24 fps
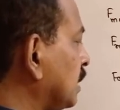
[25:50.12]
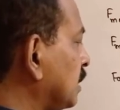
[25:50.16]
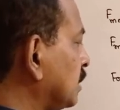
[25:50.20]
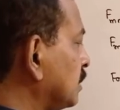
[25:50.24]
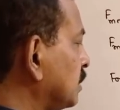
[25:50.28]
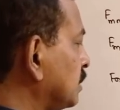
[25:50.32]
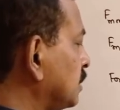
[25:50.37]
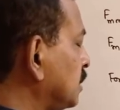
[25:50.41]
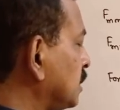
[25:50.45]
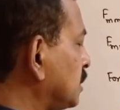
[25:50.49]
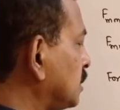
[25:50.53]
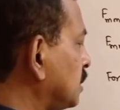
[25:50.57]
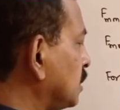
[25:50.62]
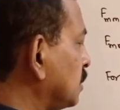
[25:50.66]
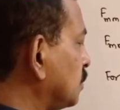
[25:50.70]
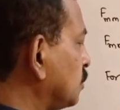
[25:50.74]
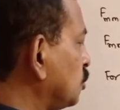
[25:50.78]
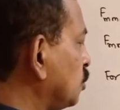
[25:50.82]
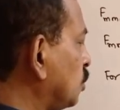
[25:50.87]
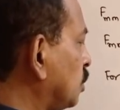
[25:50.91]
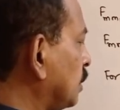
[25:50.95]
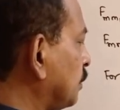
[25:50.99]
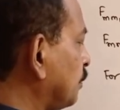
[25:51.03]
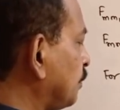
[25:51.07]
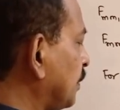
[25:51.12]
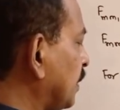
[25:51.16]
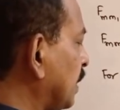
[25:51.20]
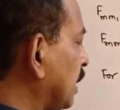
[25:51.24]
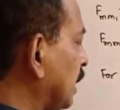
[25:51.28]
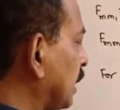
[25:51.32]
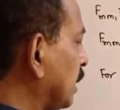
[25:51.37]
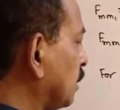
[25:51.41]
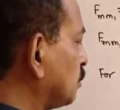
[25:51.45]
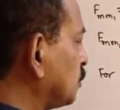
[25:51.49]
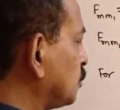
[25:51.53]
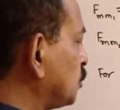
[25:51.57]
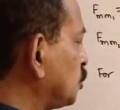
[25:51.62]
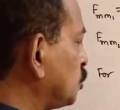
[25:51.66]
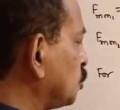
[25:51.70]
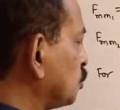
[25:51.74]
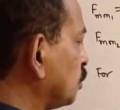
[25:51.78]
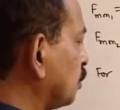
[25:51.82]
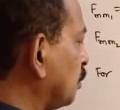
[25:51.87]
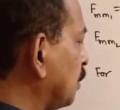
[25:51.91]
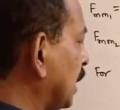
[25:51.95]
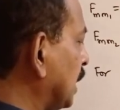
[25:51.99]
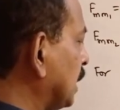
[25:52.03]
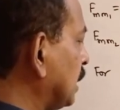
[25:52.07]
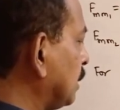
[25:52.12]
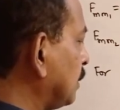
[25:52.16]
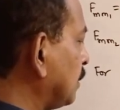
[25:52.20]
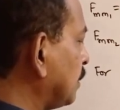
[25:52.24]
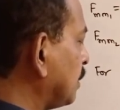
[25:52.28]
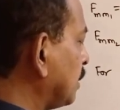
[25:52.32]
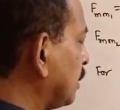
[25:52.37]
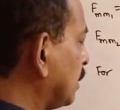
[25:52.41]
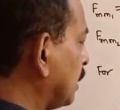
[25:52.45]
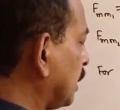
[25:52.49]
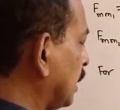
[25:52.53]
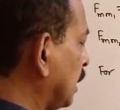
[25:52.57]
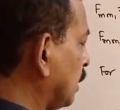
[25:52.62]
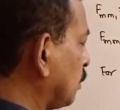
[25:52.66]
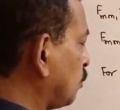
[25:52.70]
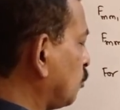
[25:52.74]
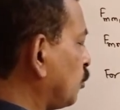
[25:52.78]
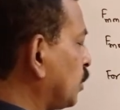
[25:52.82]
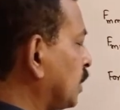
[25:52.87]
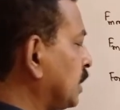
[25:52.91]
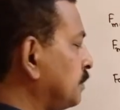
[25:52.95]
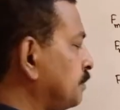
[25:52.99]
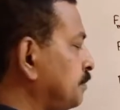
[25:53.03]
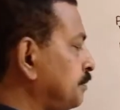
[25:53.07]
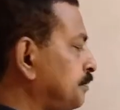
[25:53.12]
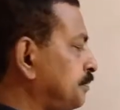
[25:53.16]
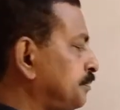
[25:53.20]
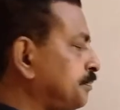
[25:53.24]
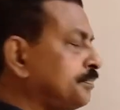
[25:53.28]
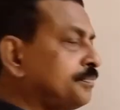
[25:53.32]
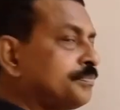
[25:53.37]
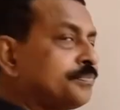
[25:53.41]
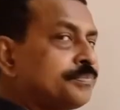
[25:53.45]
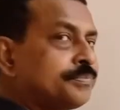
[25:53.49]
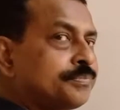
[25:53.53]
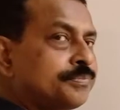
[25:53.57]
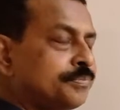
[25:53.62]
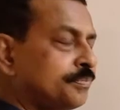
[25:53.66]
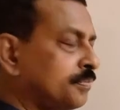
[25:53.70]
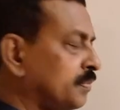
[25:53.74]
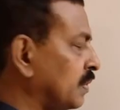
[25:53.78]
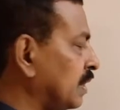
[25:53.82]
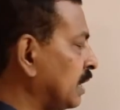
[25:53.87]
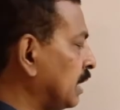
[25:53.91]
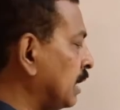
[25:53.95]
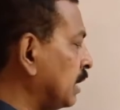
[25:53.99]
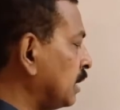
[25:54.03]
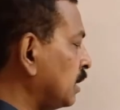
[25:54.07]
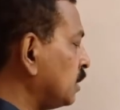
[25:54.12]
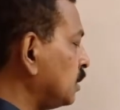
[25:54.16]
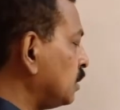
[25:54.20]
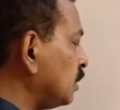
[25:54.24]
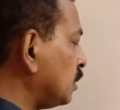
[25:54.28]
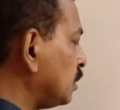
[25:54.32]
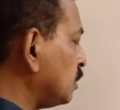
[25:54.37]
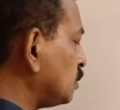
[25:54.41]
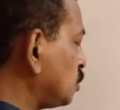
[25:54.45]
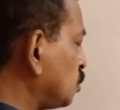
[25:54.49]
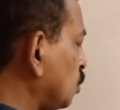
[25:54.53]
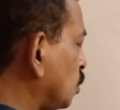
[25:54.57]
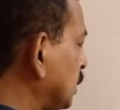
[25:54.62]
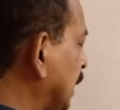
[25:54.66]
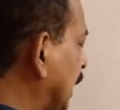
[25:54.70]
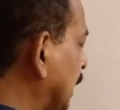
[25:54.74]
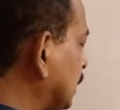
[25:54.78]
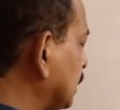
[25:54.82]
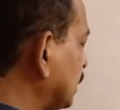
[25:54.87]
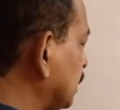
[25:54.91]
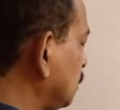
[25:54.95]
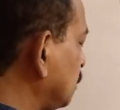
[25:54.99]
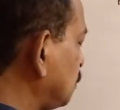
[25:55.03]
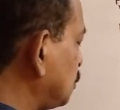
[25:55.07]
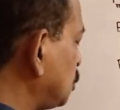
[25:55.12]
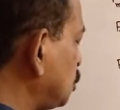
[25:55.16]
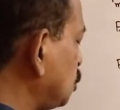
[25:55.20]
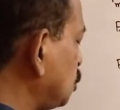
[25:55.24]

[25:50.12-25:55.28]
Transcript: This is your m2 by m1. So that gives